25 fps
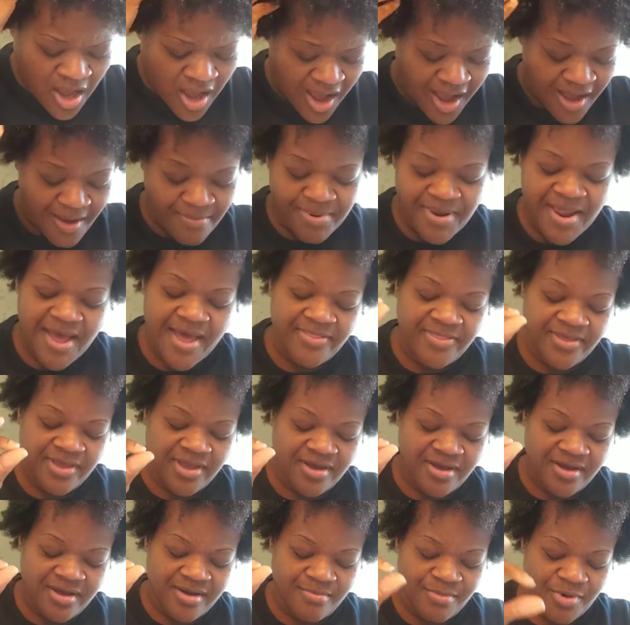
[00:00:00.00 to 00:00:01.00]
I apply
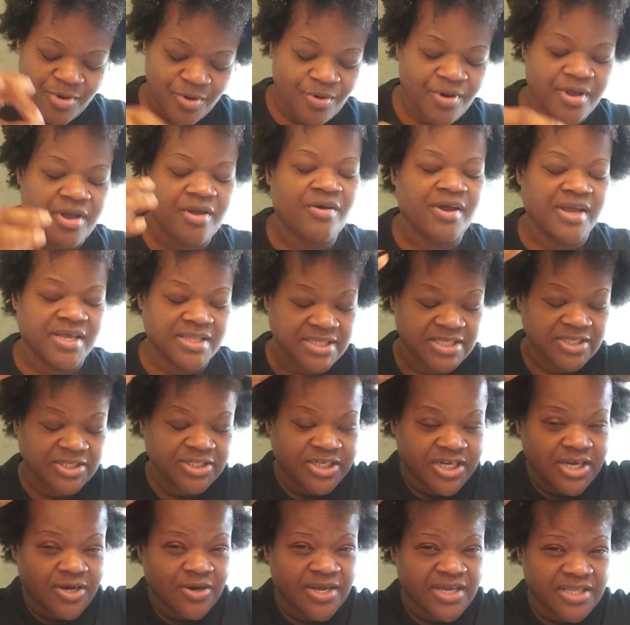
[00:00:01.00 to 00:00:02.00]
the oil and the
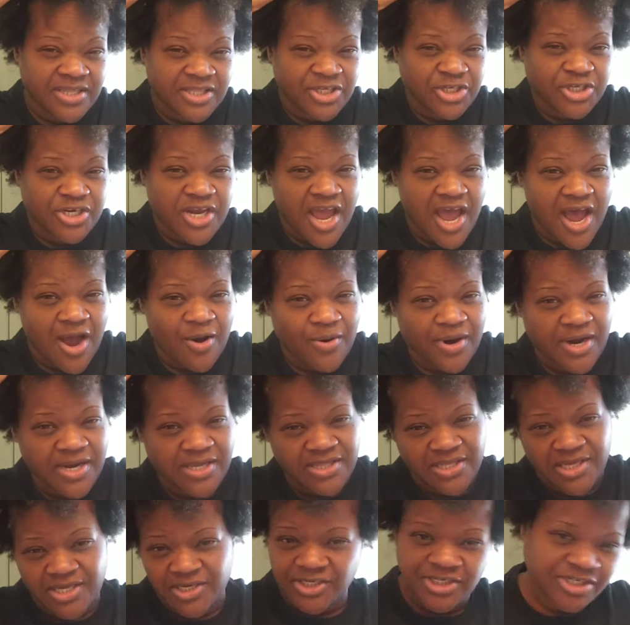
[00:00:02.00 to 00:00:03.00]
gel in the shower
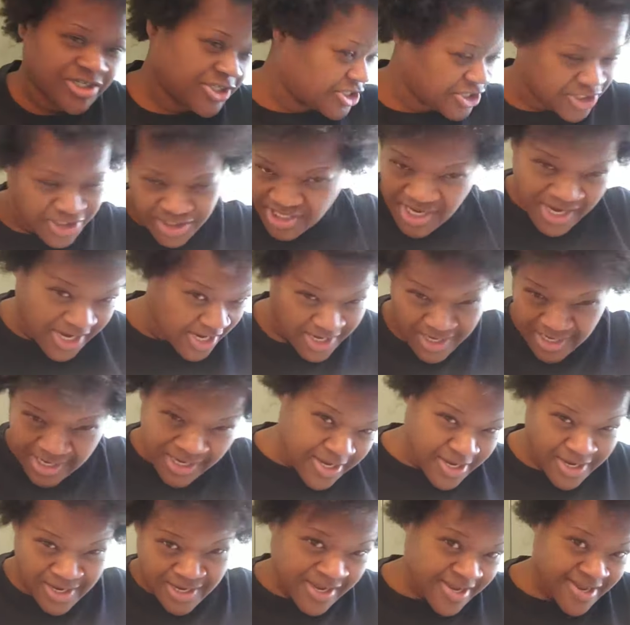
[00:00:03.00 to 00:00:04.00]
and then just shake
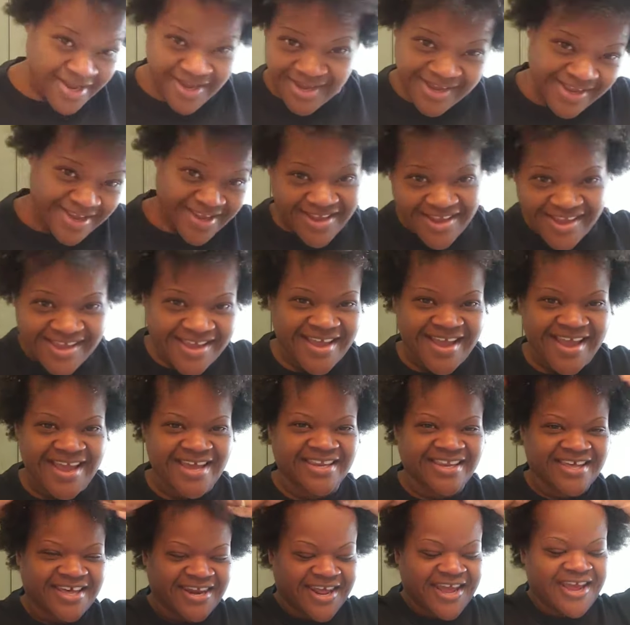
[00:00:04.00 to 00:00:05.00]
it
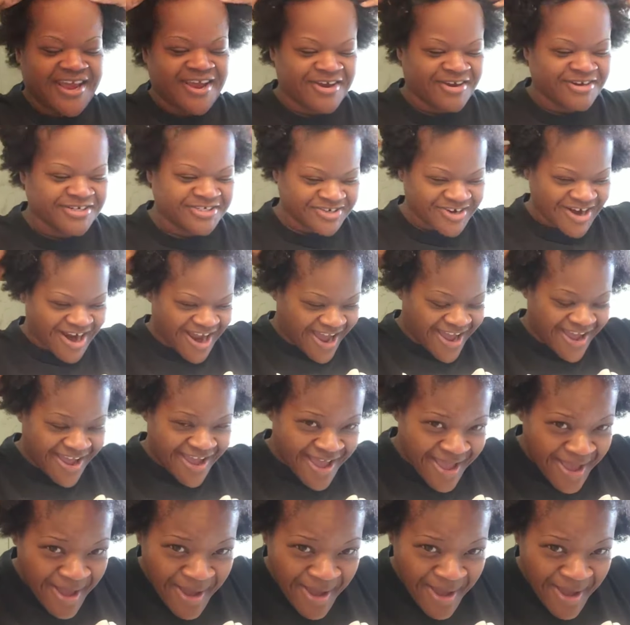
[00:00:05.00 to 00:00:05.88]
and let it air dry.